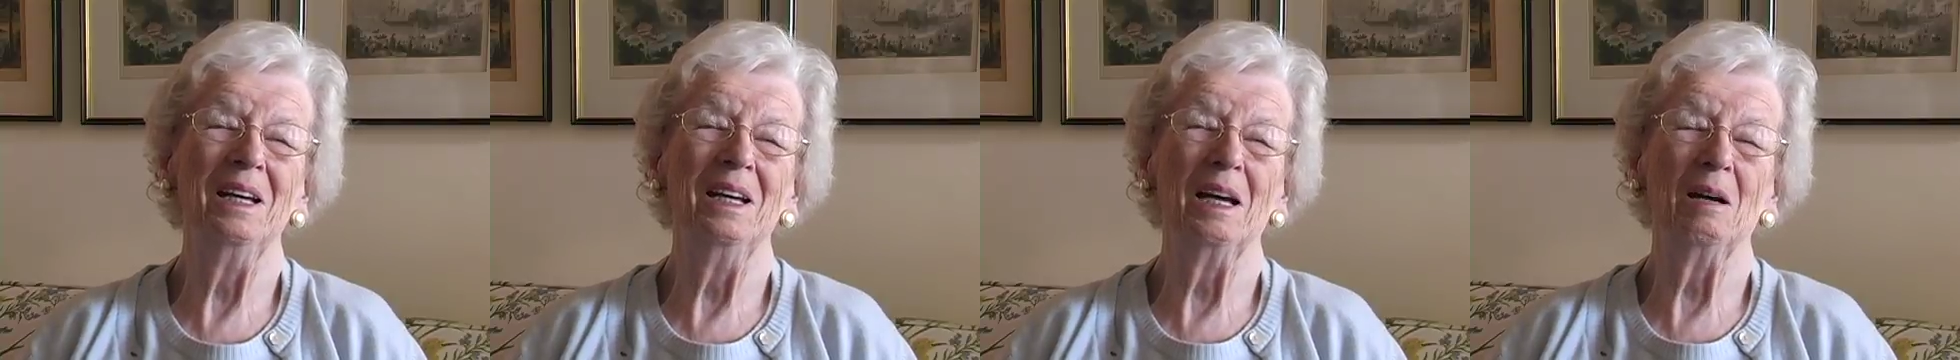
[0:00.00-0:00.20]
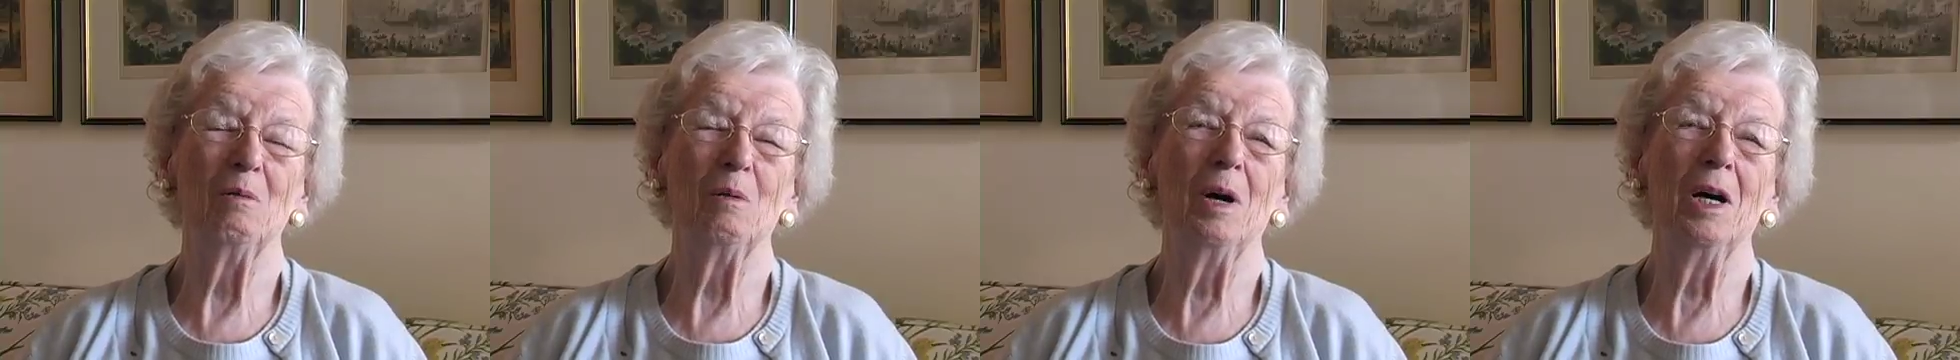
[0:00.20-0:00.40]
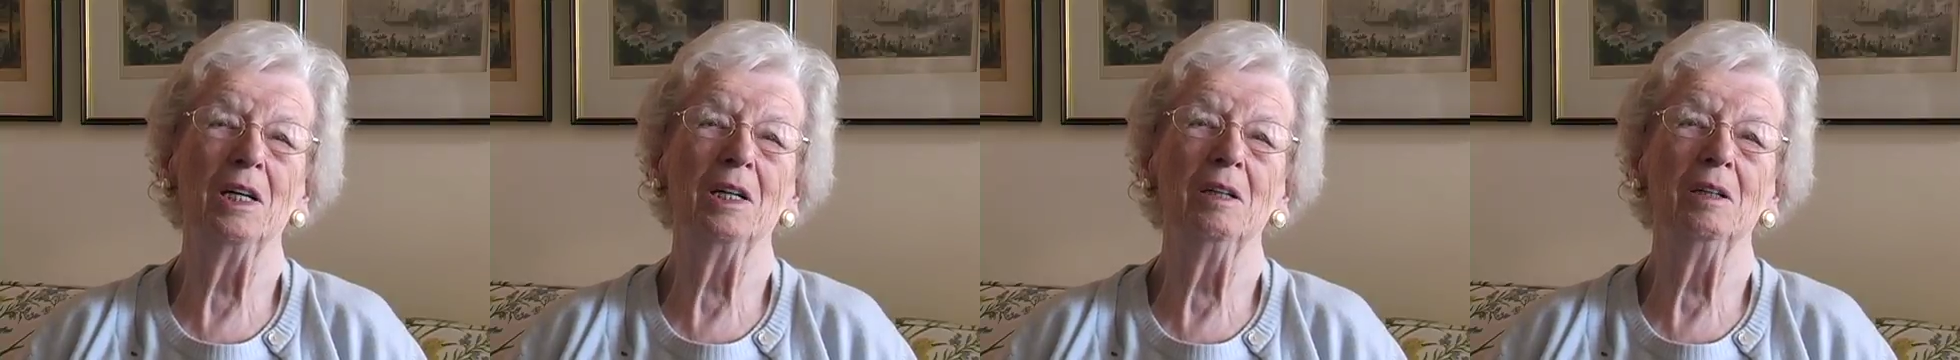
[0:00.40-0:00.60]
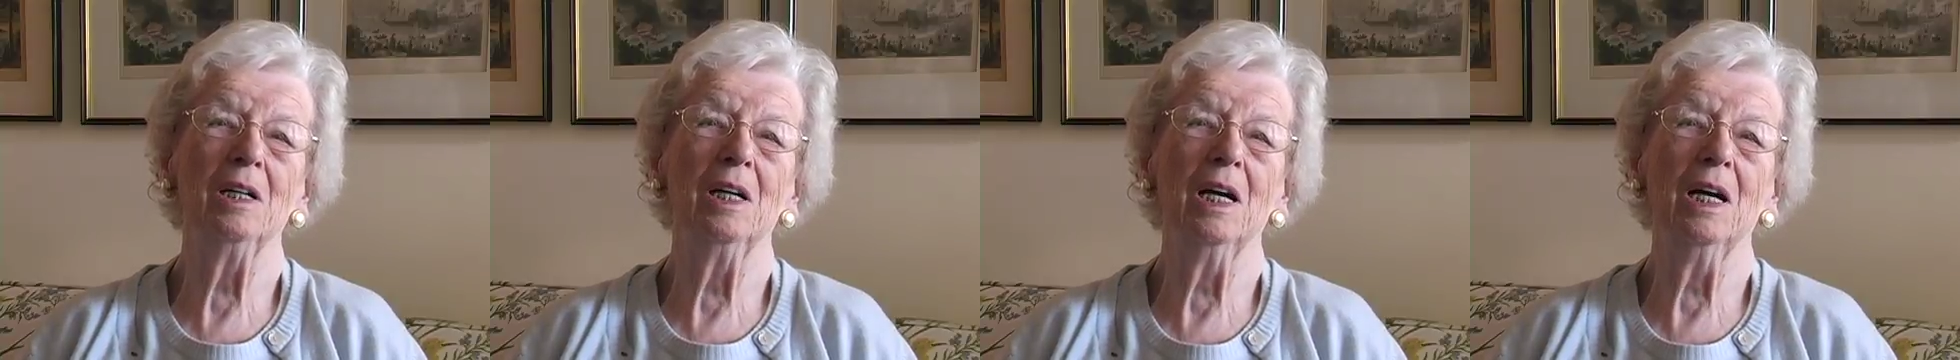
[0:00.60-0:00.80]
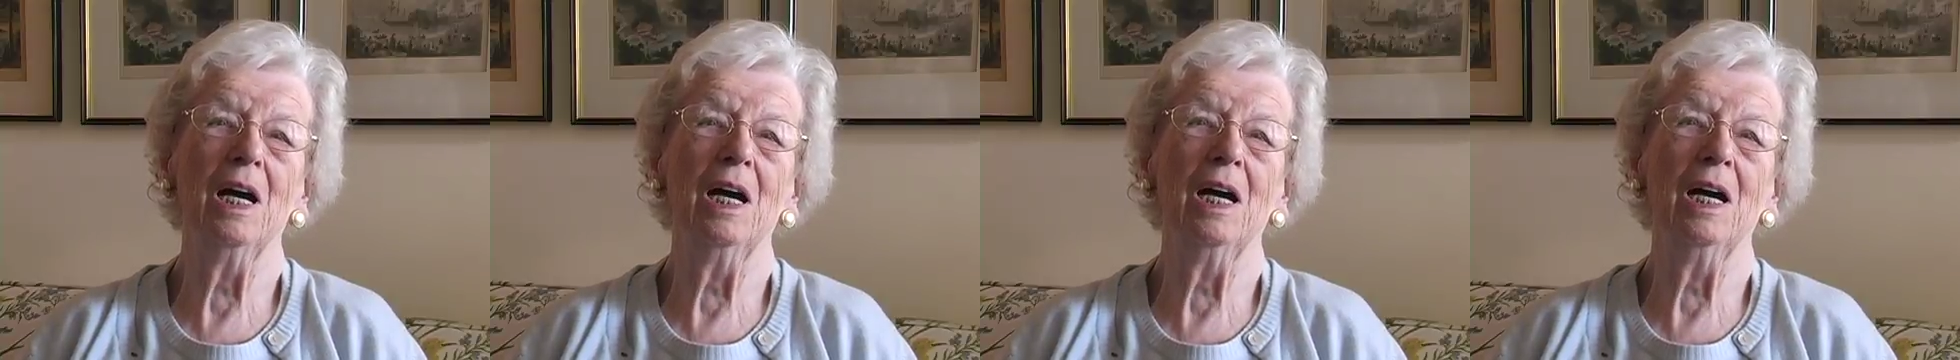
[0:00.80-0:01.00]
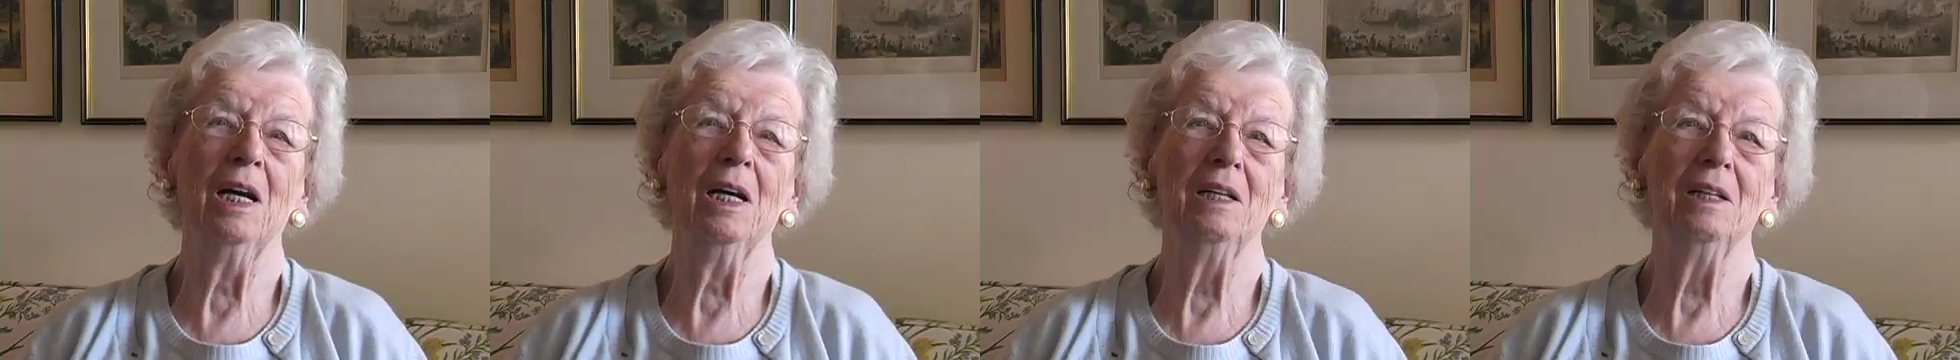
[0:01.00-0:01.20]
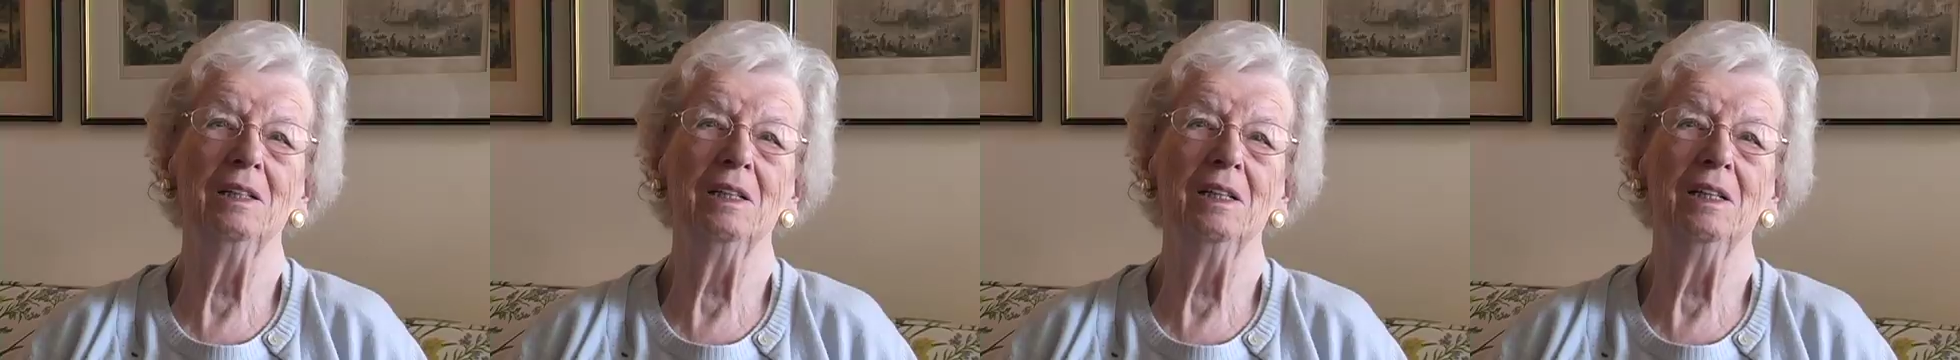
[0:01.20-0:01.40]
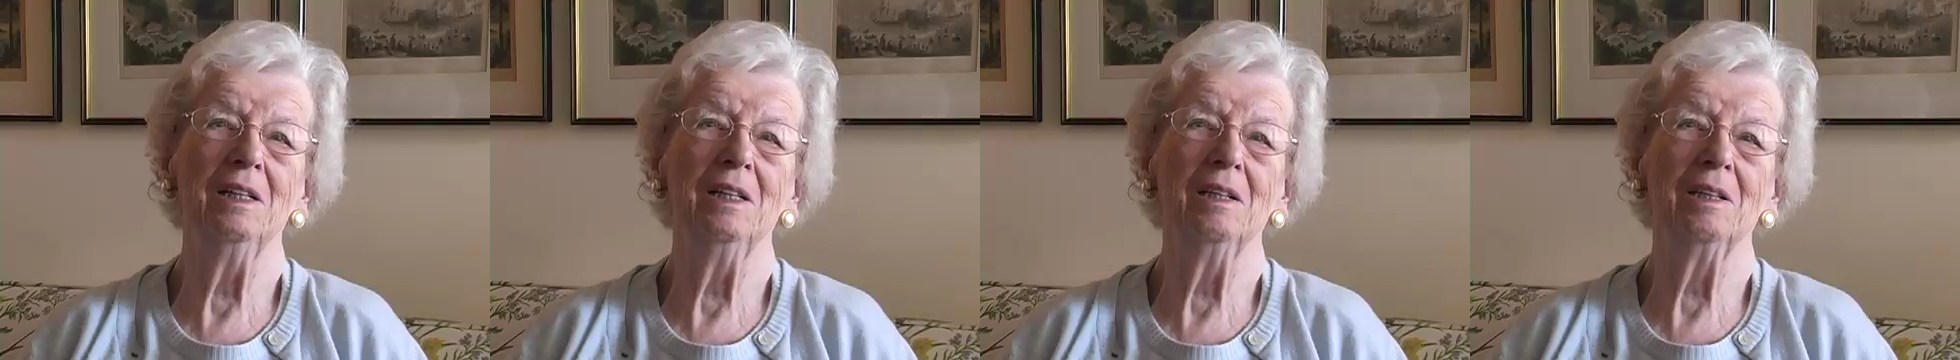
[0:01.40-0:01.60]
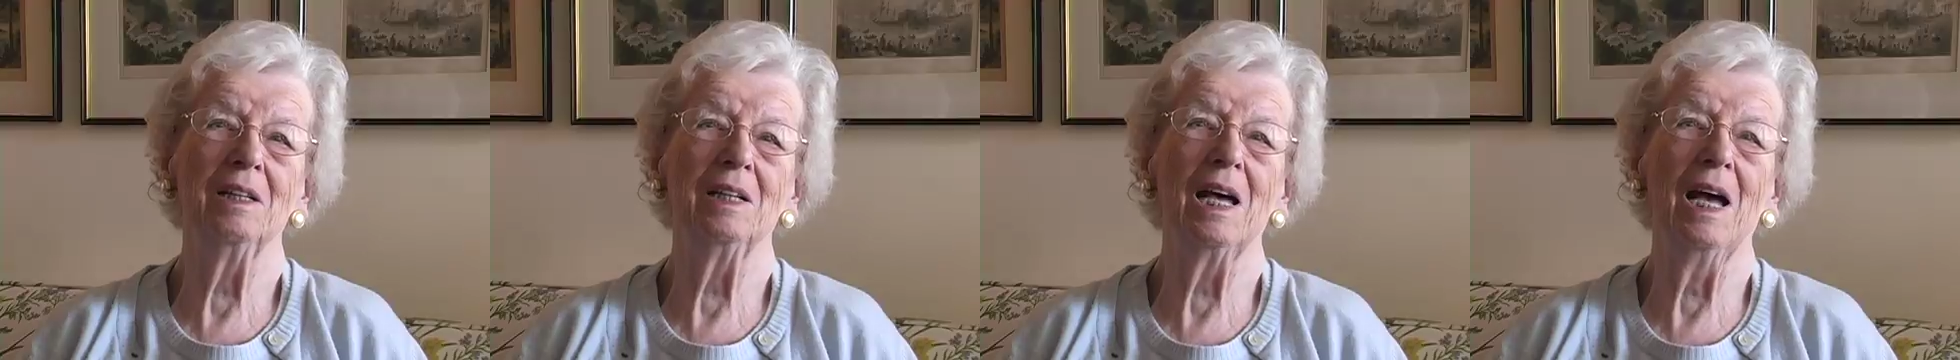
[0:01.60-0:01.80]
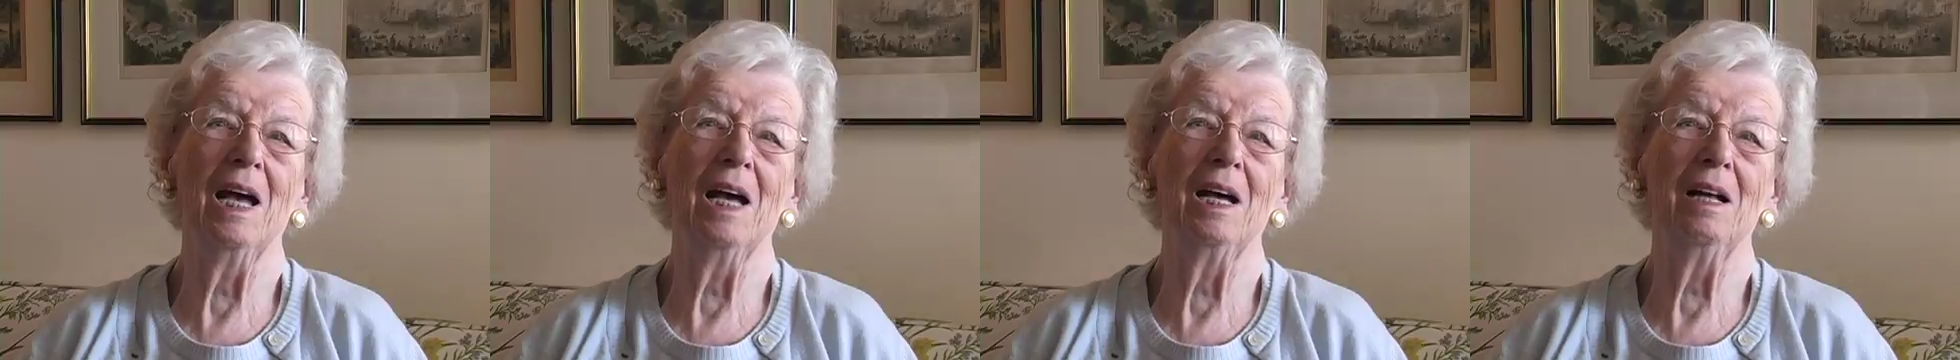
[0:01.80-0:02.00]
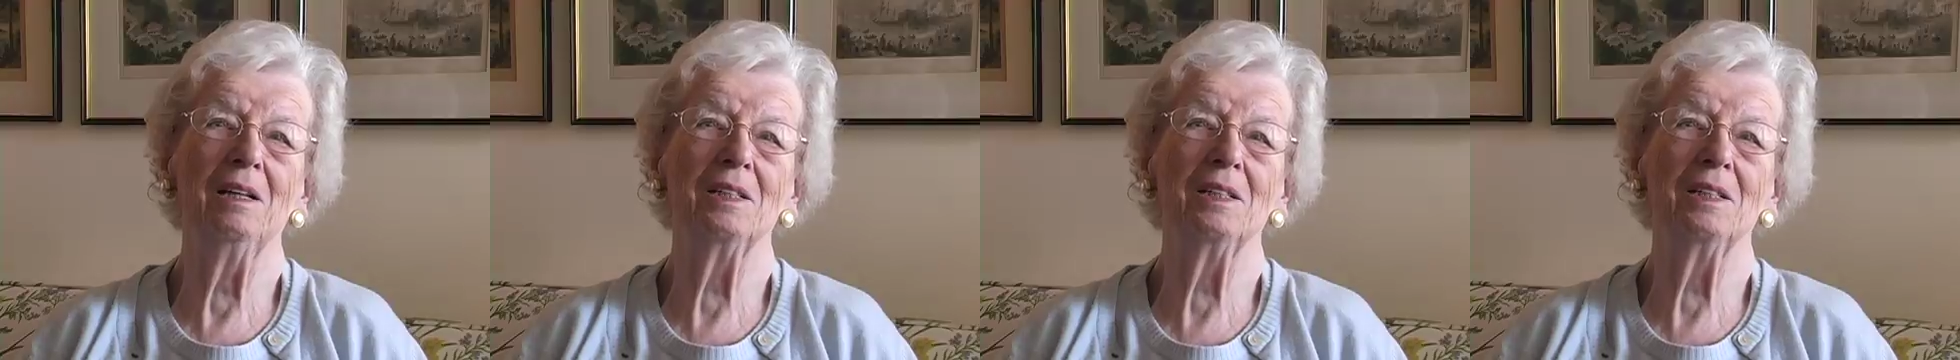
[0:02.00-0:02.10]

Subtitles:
One gal